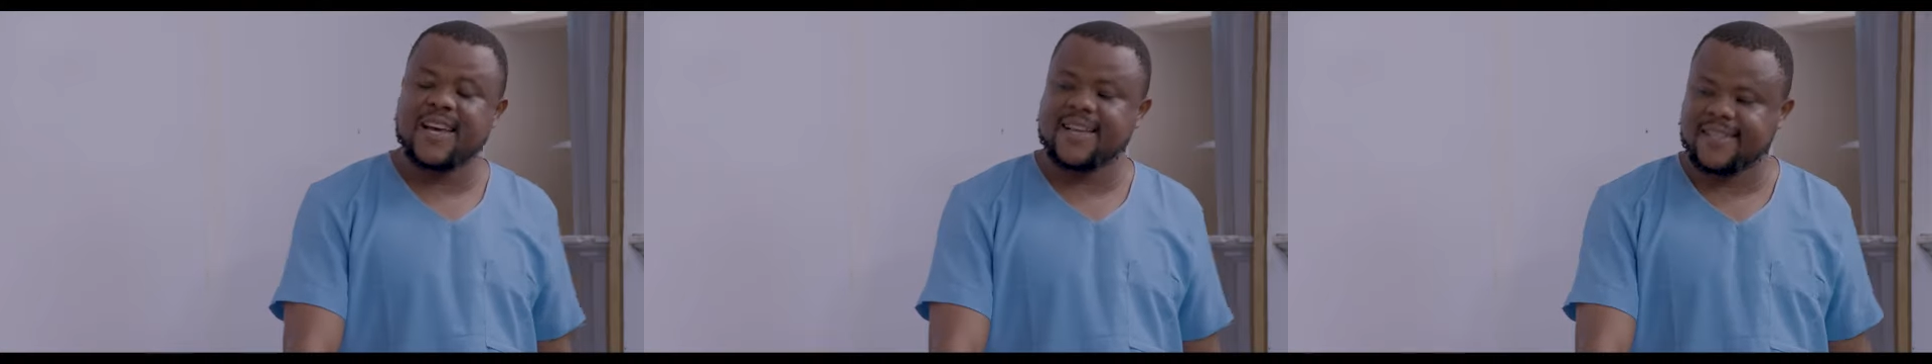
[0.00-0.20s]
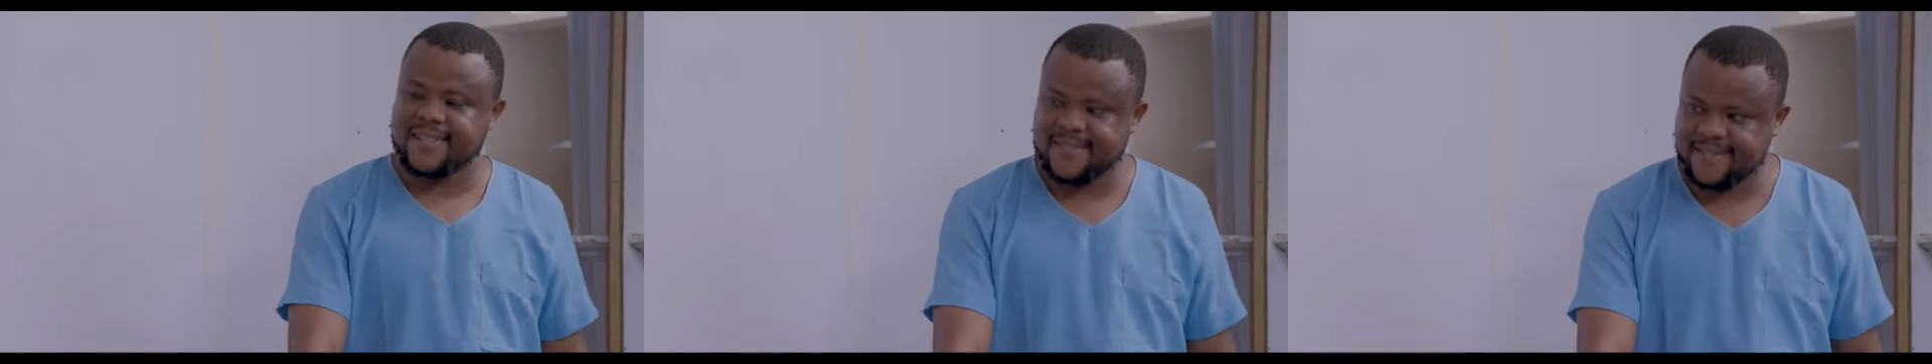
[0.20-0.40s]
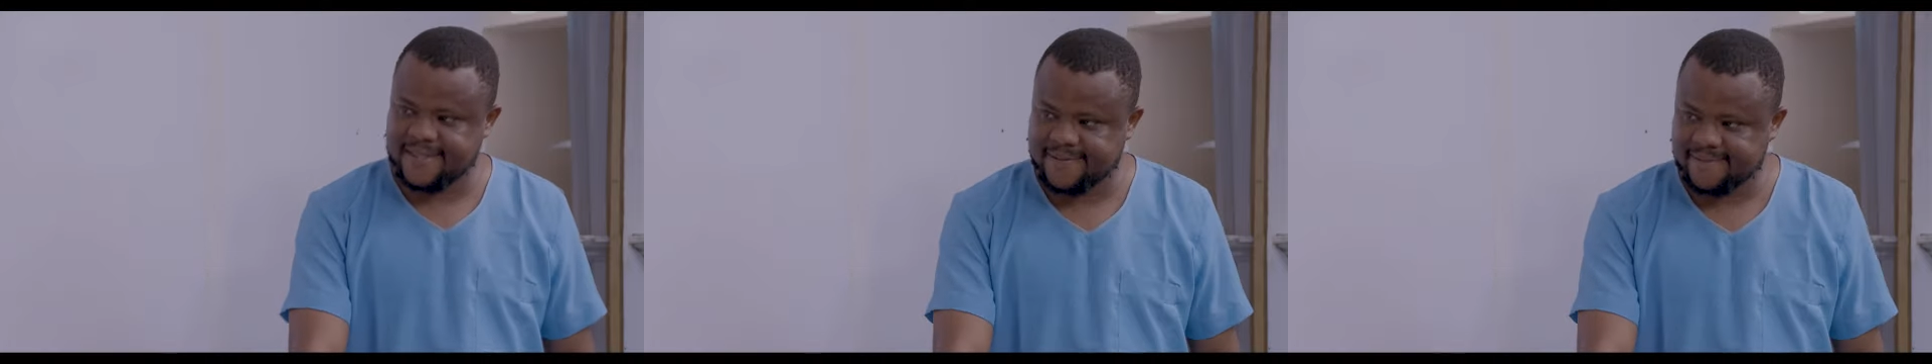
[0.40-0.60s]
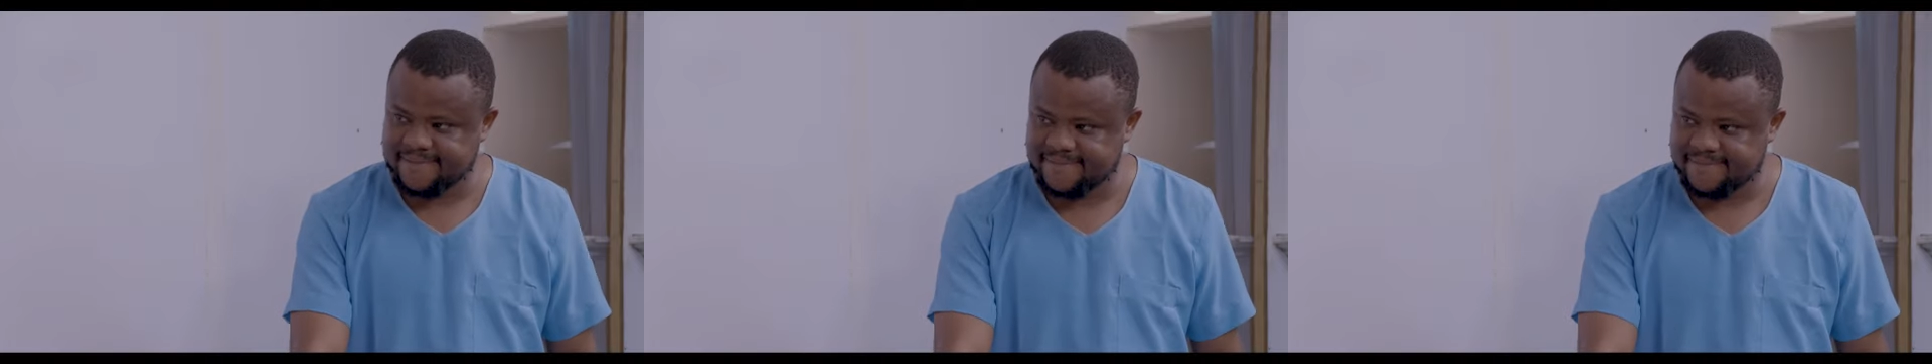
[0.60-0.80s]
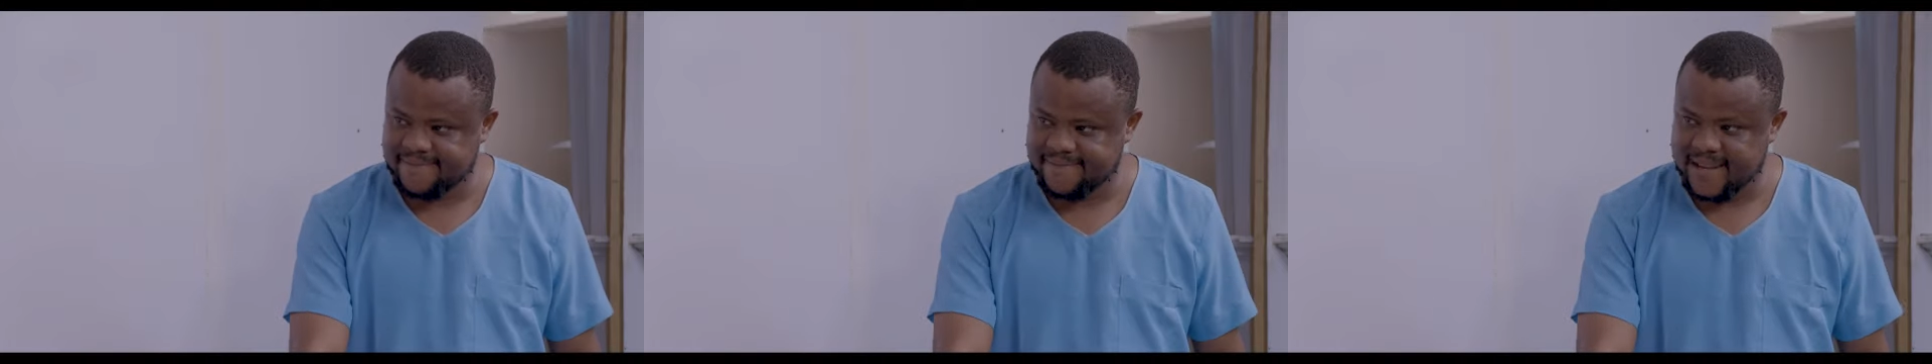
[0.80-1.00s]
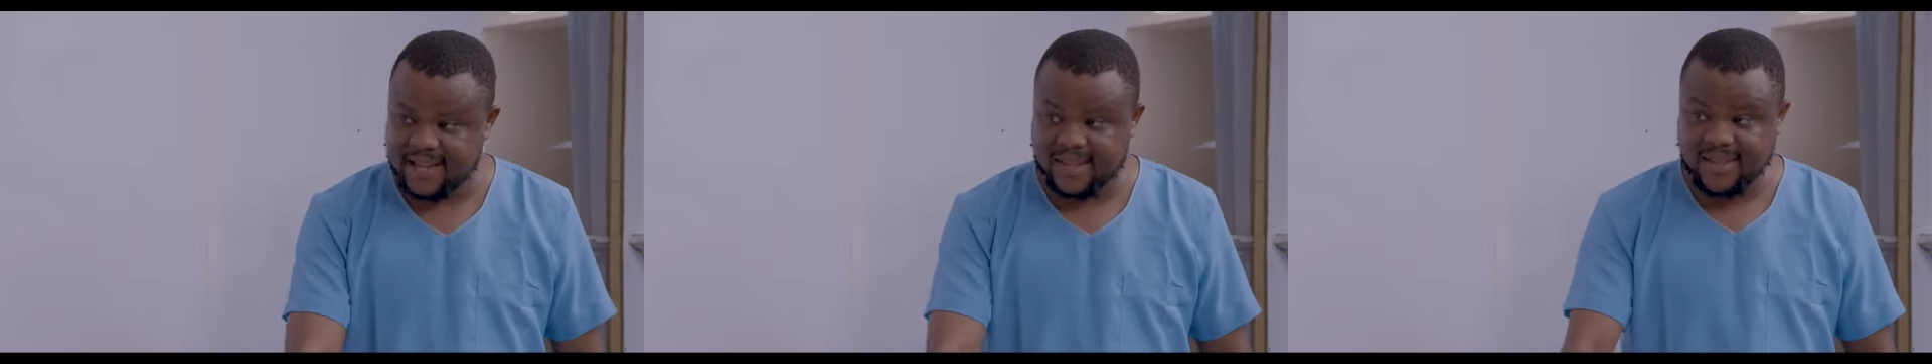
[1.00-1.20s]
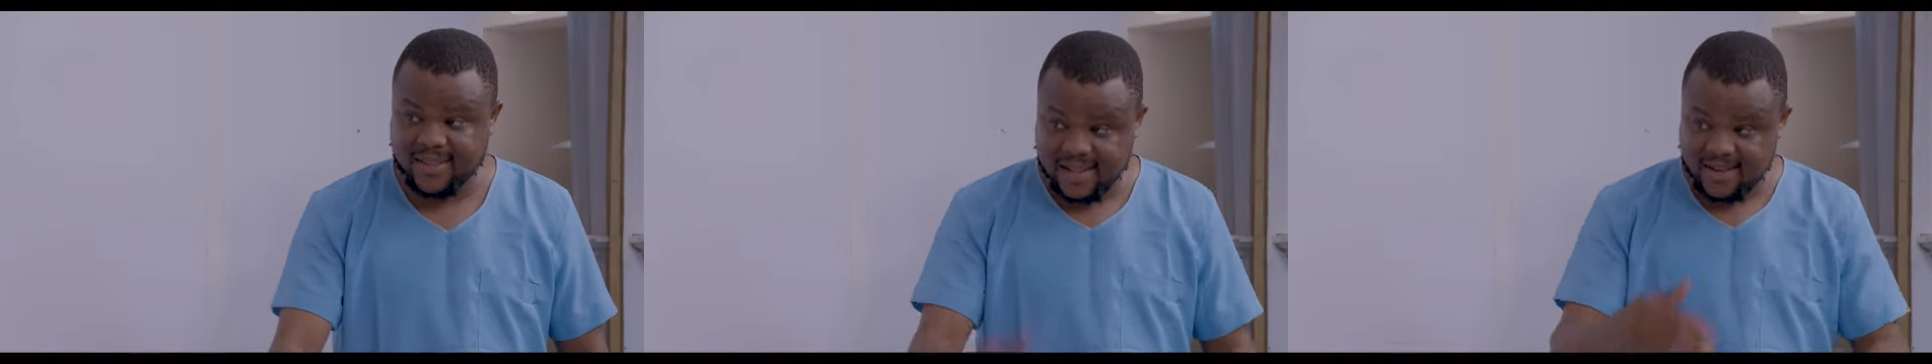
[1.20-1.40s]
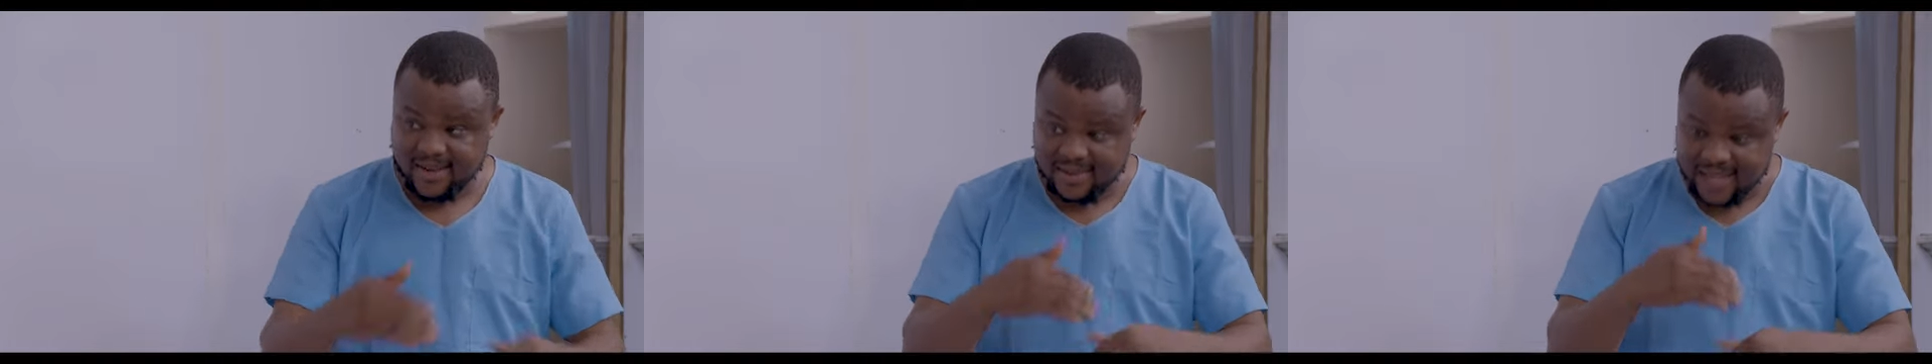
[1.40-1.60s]
Yes, I
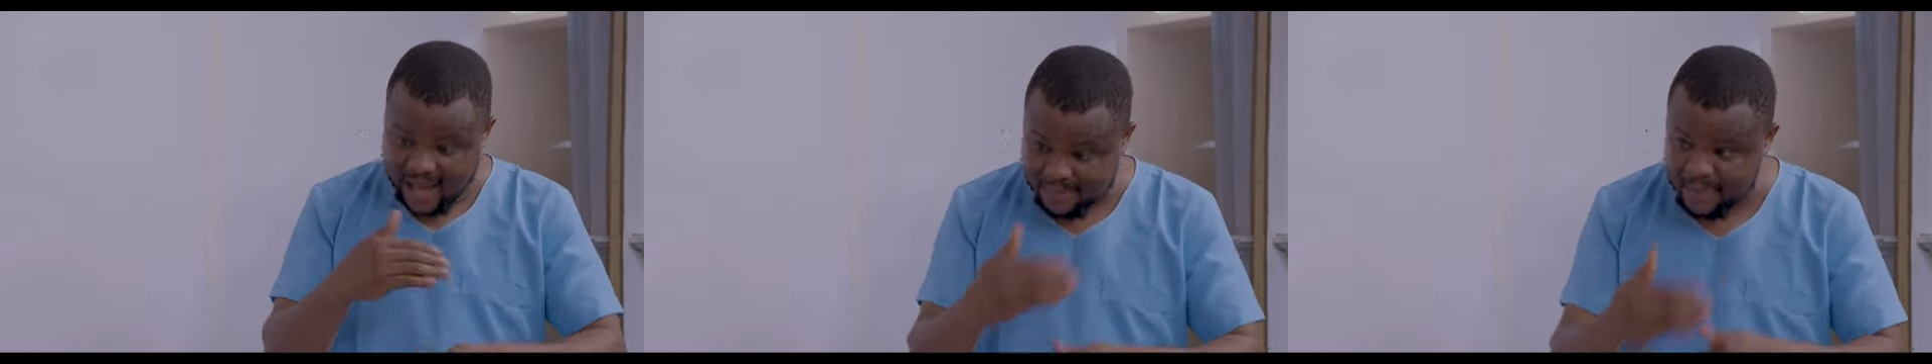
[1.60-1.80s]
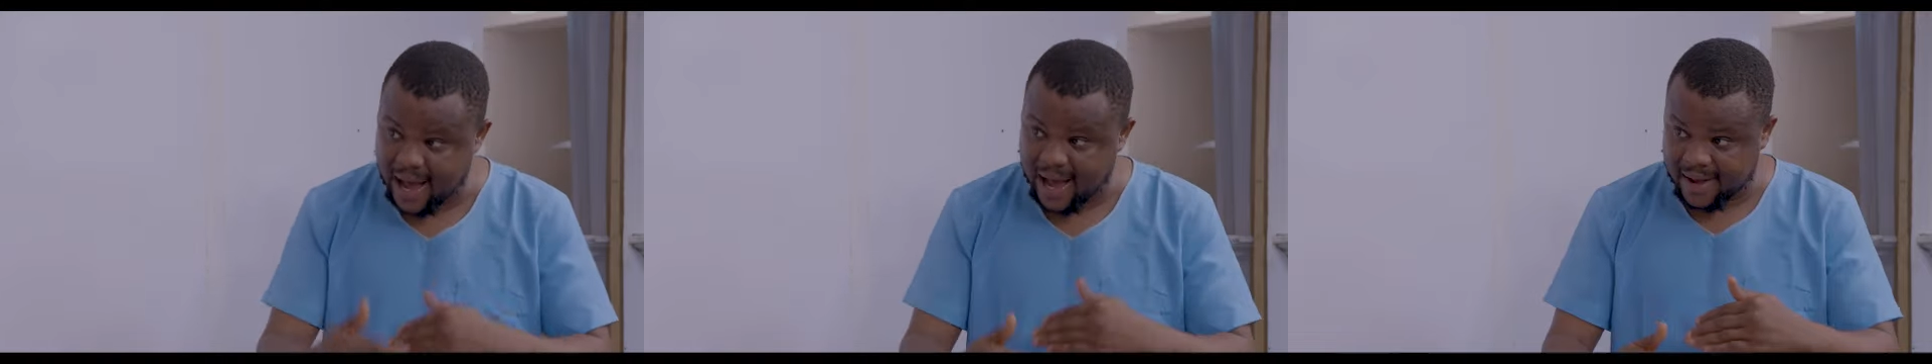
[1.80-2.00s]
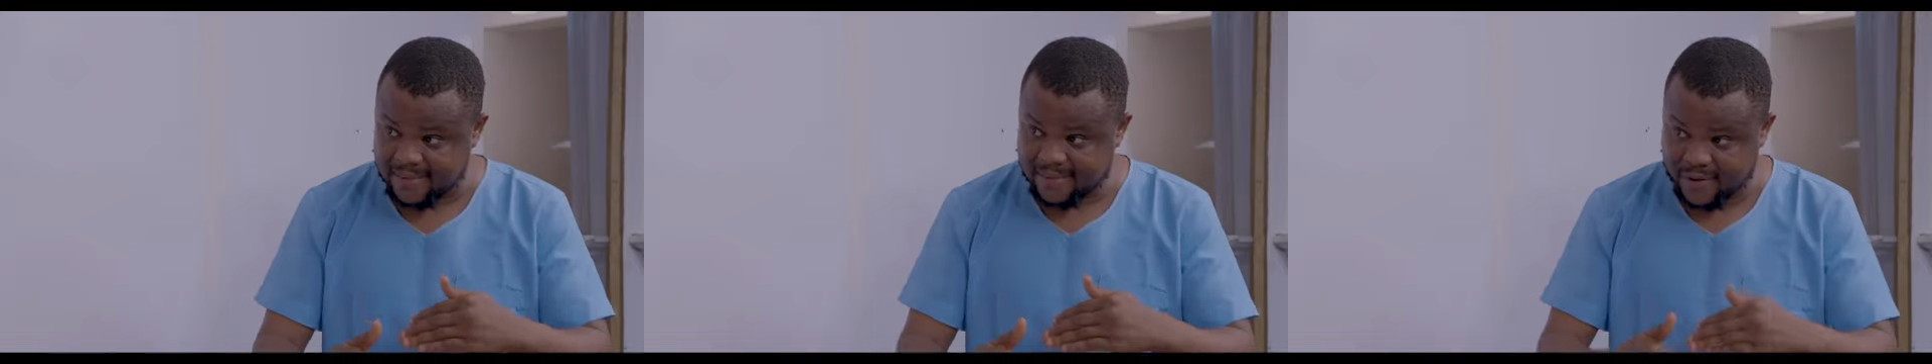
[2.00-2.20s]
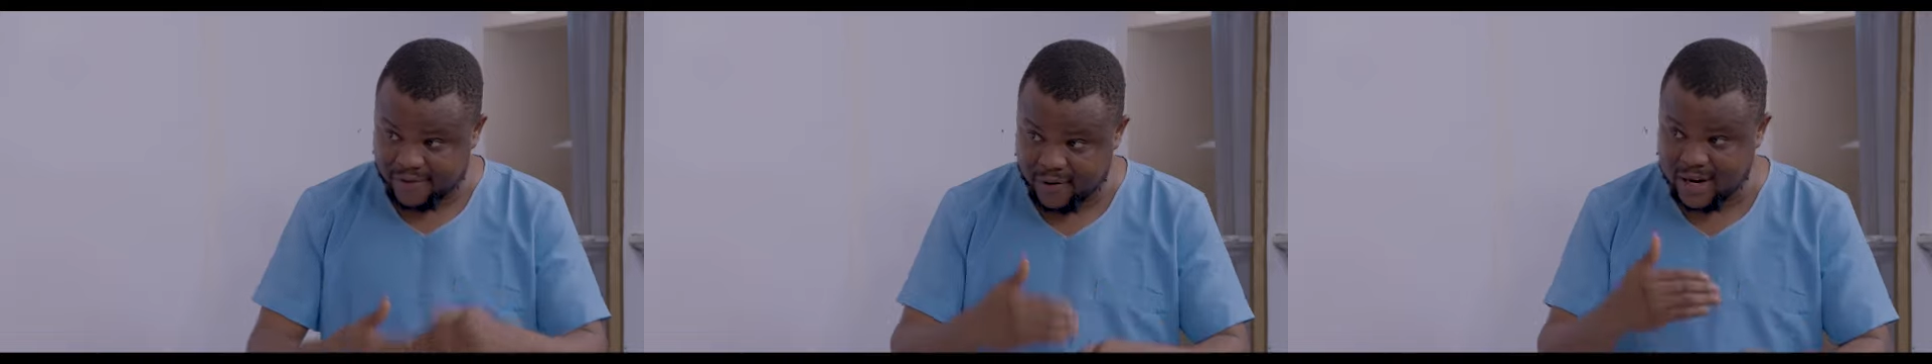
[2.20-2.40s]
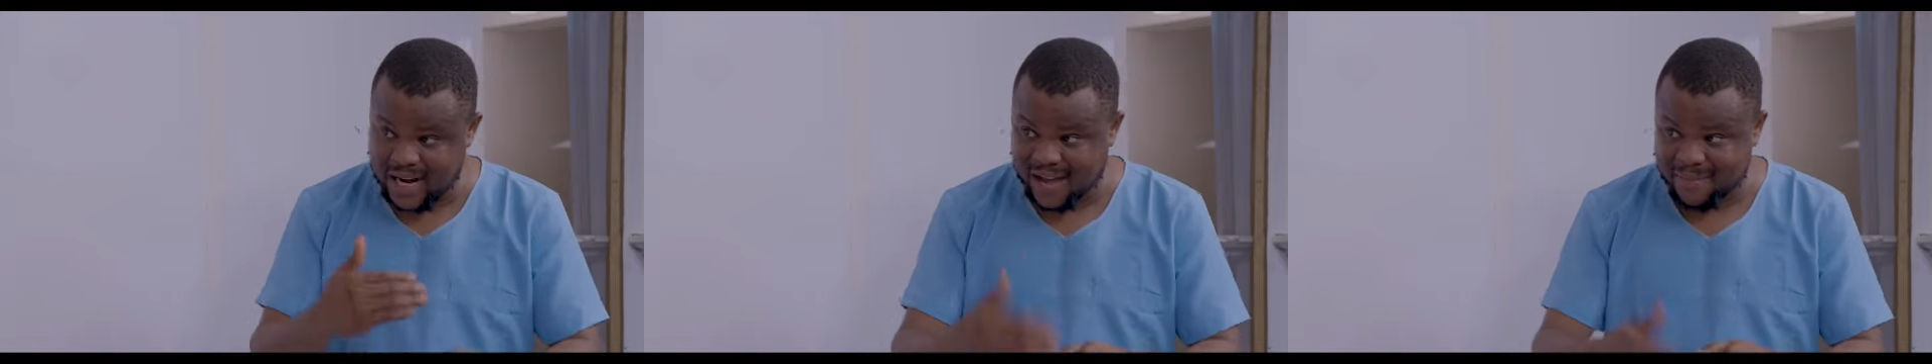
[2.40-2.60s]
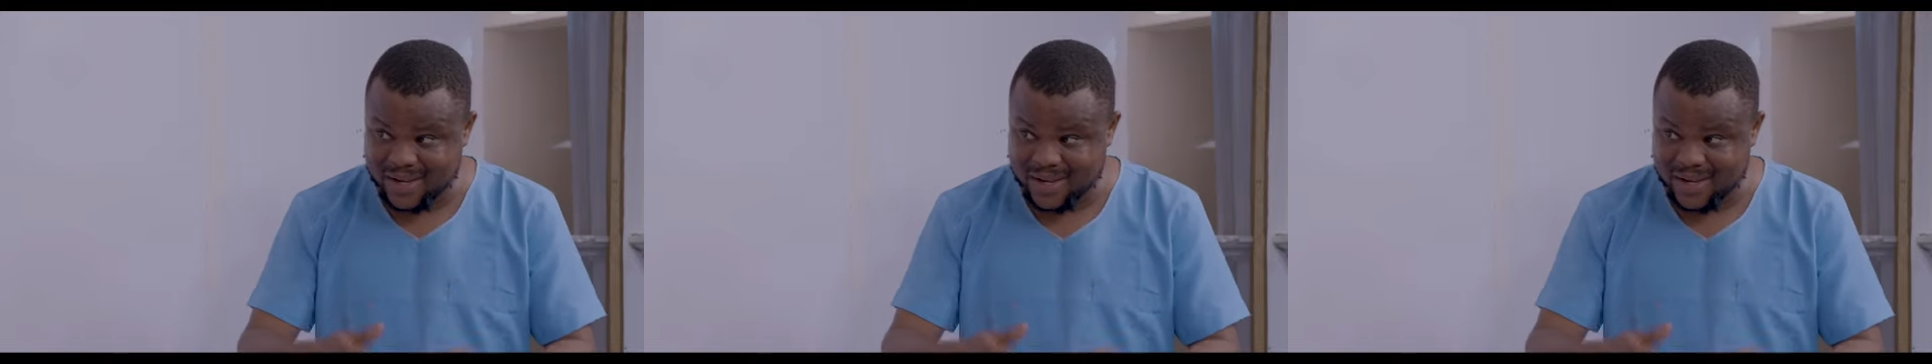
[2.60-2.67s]
don't use herbal before now.